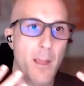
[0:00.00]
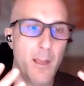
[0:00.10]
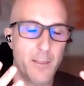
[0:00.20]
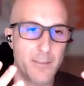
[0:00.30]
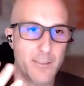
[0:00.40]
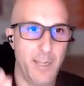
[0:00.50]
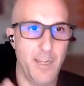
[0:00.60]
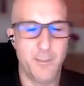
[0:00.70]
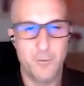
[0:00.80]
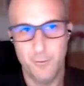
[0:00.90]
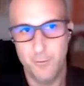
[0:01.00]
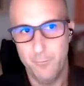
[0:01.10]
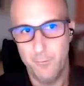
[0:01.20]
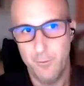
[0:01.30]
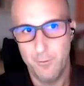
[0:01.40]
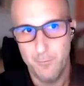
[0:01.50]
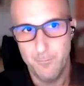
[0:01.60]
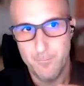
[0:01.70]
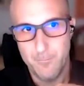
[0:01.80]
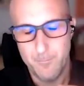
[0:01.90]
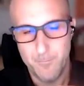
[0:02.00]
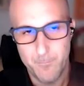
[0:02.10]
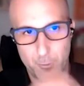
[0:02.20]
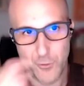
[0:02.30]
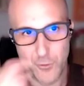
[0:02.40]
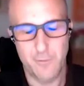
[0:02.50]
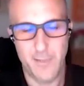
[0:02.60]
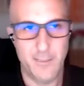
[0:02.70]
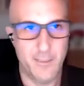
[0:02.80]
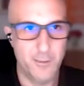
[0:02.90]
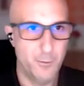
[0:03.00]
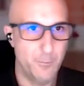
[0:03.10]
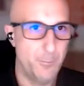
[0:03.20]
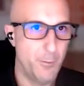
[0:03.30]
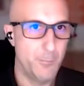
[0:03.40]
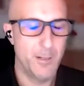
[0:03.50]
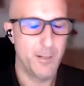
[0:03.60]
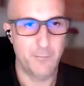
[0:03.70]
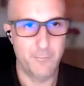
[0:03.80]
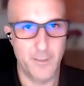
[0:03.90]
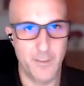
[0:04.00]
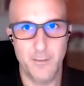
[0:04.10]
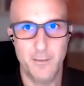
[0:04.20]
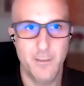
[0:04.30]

stage or for consolidating your product market fit,